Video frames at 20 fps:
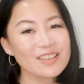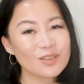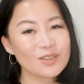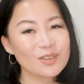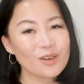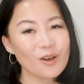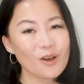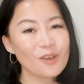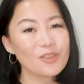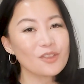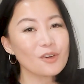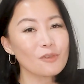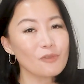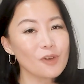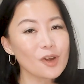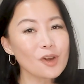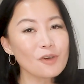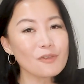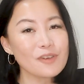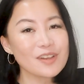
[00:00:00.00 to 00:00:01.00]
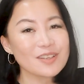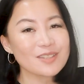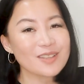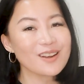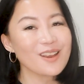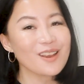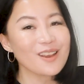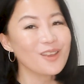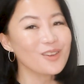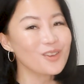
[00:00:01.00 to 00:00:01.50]
called The Real
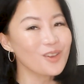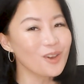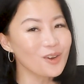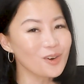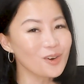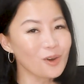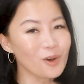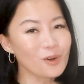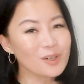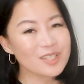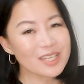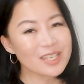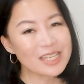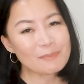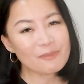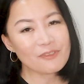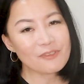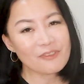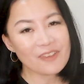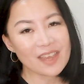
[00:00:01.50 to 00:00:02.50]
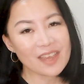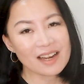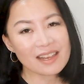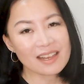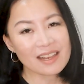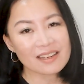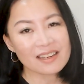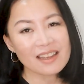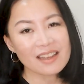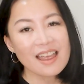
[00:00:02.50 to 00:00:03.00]
Reason Your Goals Keep
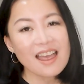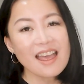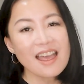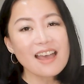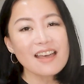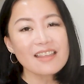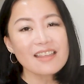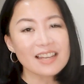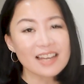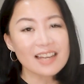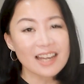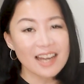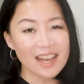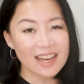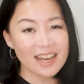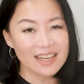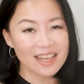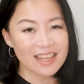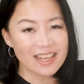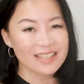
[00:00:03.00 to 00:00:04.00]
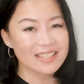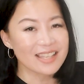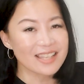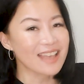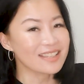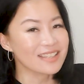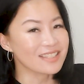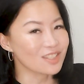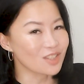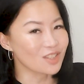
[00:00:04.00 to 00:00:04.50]
Failing. The link is at
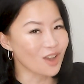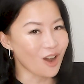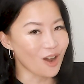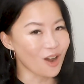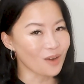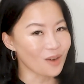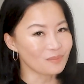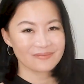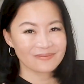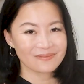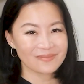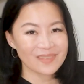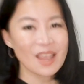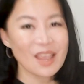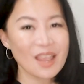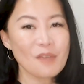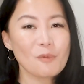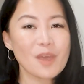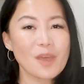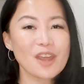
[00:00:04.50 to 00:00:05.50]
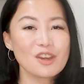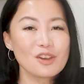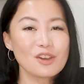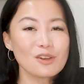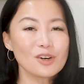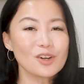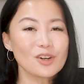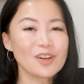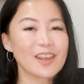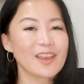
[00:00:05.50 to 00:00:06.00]
the top. When you
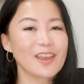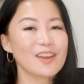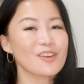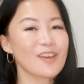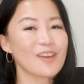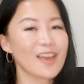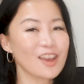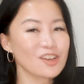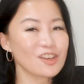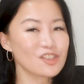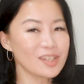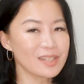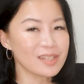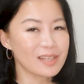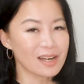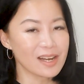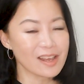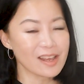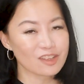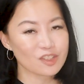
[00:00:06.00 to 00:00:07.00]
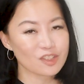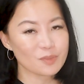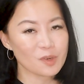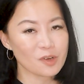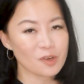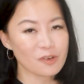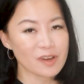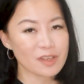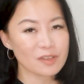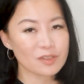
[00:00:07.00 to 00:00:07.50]
look at your actual daily
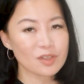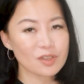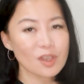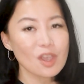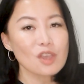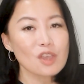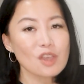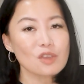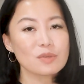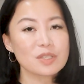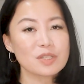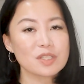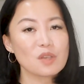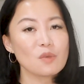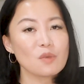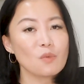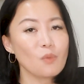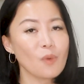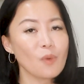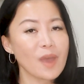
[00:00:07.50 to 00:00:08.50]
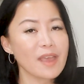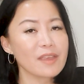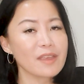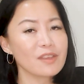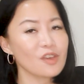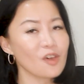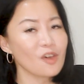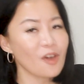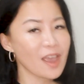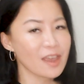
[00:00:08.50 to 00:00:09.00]
experience, you see where
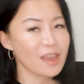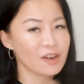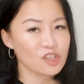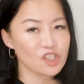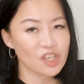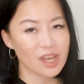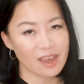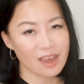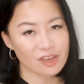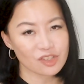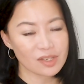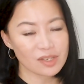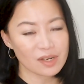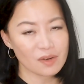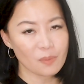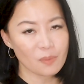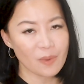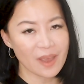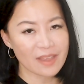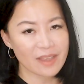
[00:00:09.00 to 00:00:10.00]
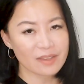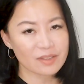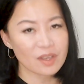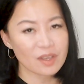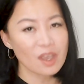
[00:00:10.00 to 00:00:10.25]
your energy actually went.